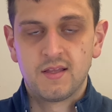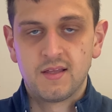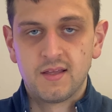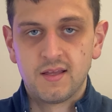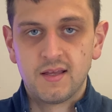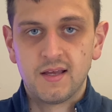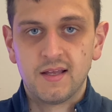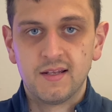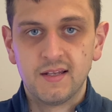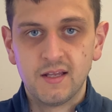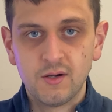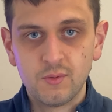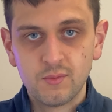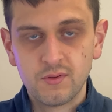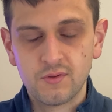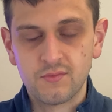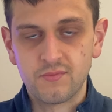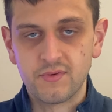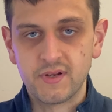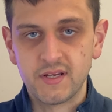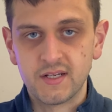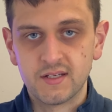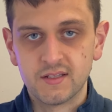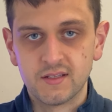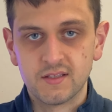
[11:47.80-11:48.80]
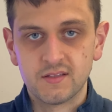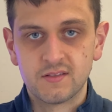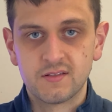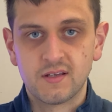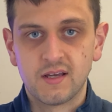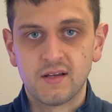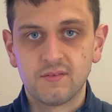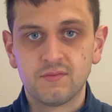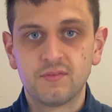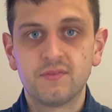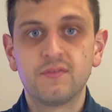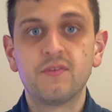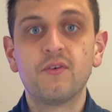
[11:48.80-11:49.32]
allow the reader to
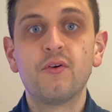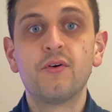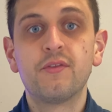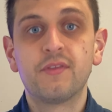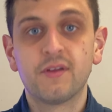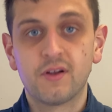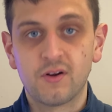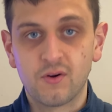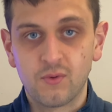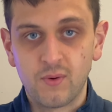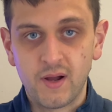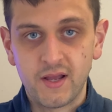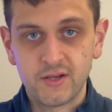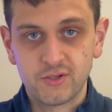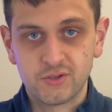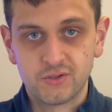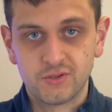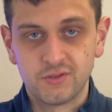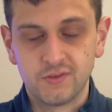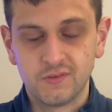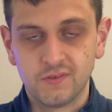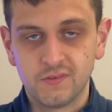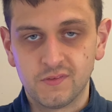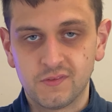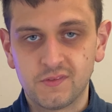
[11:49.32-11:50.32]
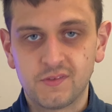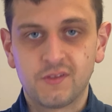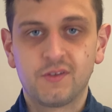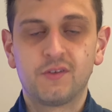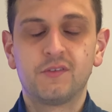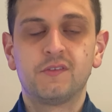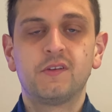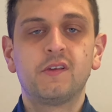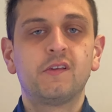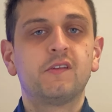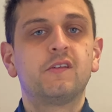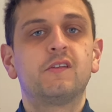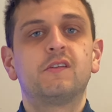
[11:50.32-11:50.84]
have further questions, because
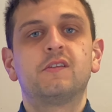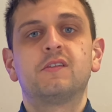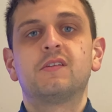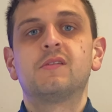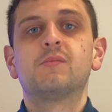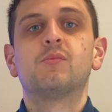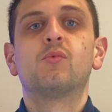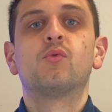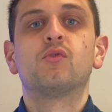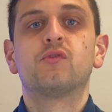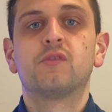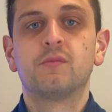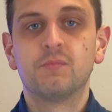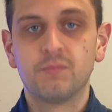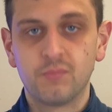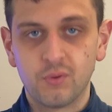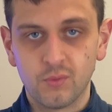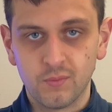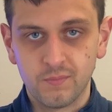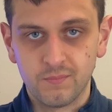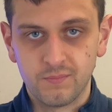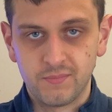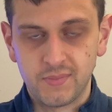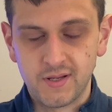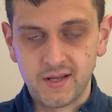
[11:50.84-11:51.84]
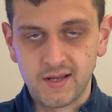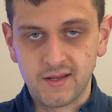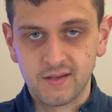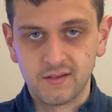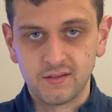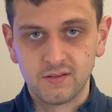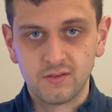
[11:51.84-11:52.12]
this is the most important part.